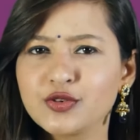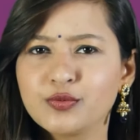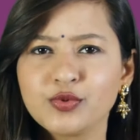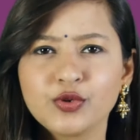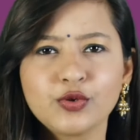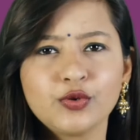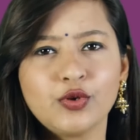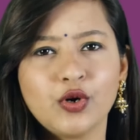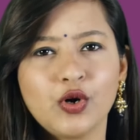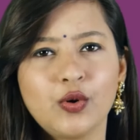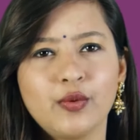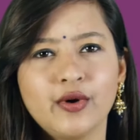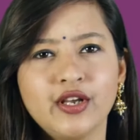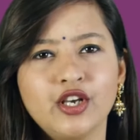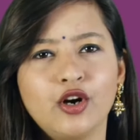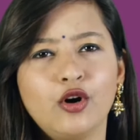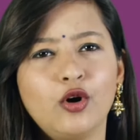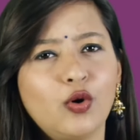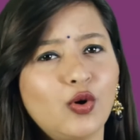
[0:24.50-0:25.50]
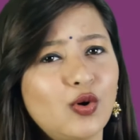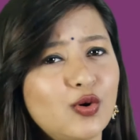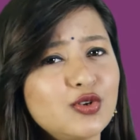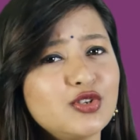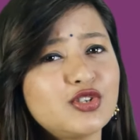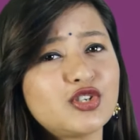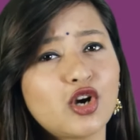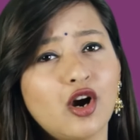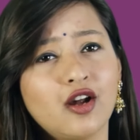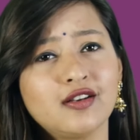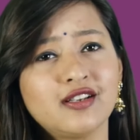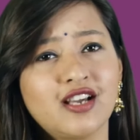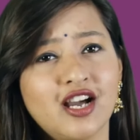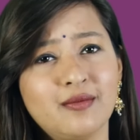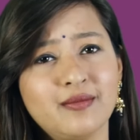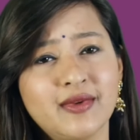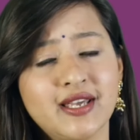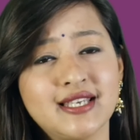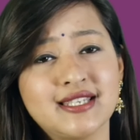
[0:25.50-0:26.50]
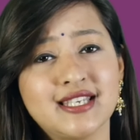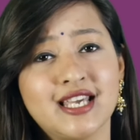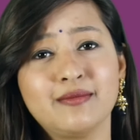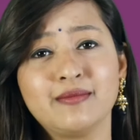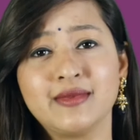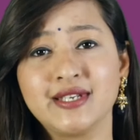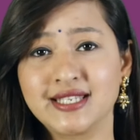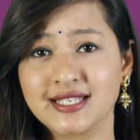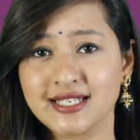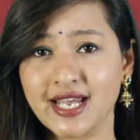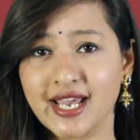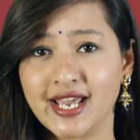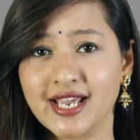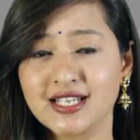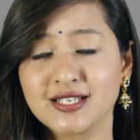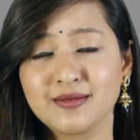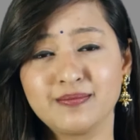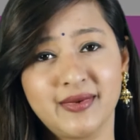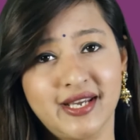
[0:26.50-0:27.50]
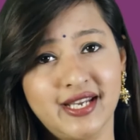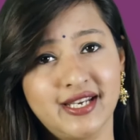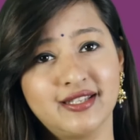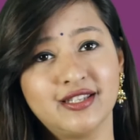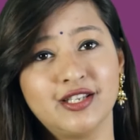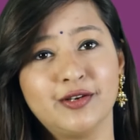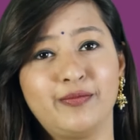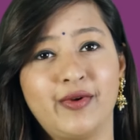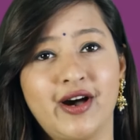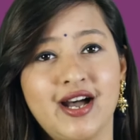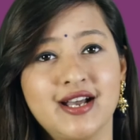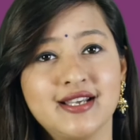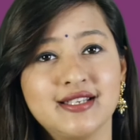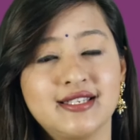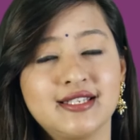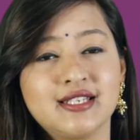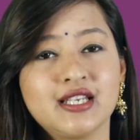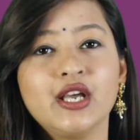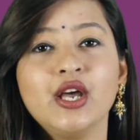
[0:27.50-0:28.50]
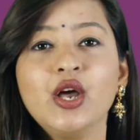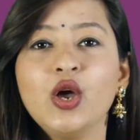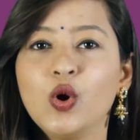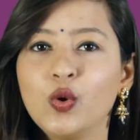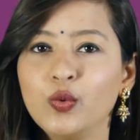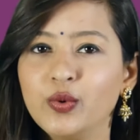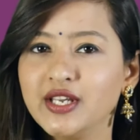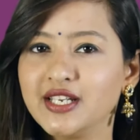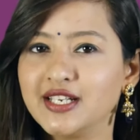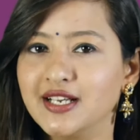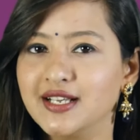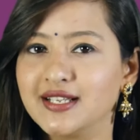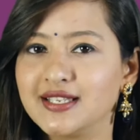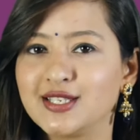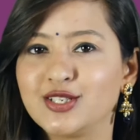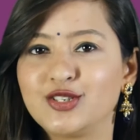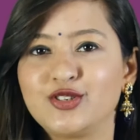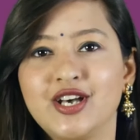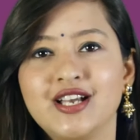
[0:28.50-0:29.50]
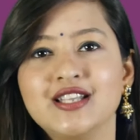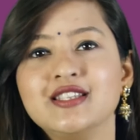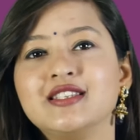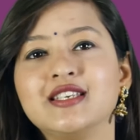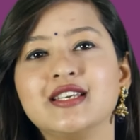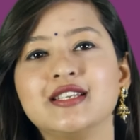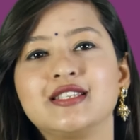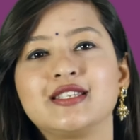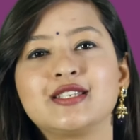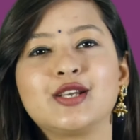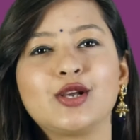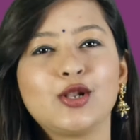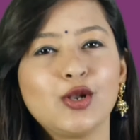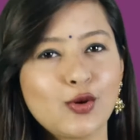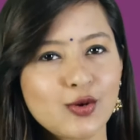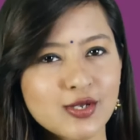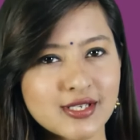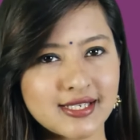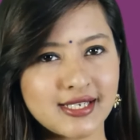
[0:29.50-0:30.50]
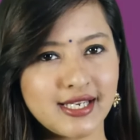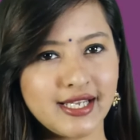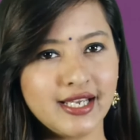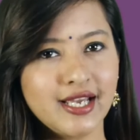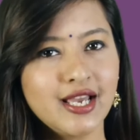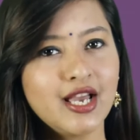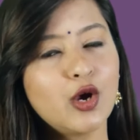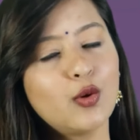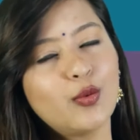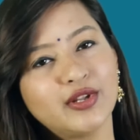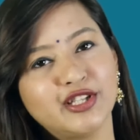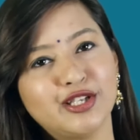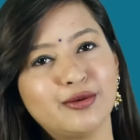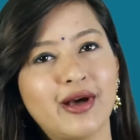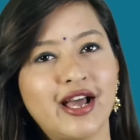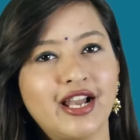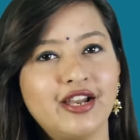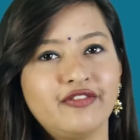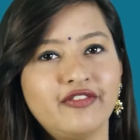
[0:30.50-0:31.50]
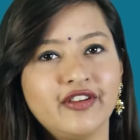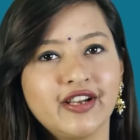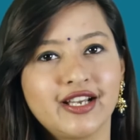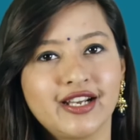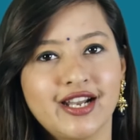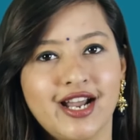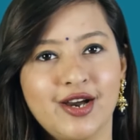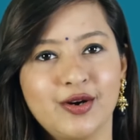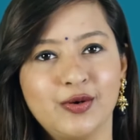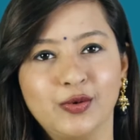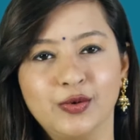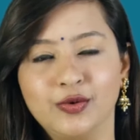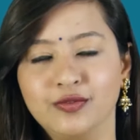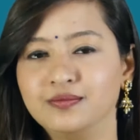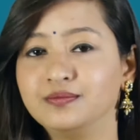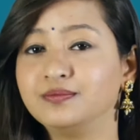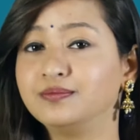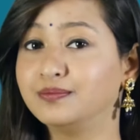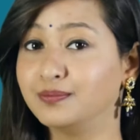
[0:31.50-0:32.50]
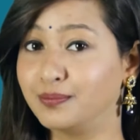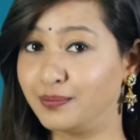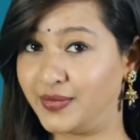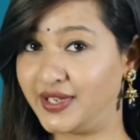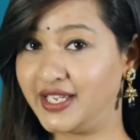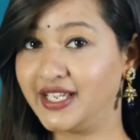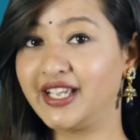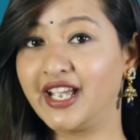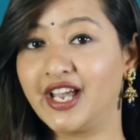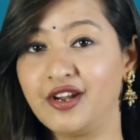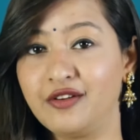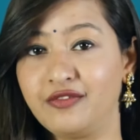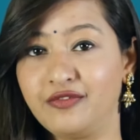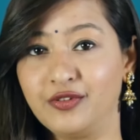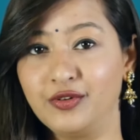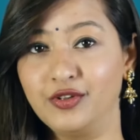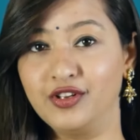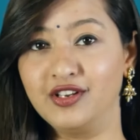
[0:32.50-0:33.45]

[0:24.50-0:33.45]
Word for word: brood over your own shortcomings and mistakes made in the past. Venus transits closely with the malefic Rahu. Be careful.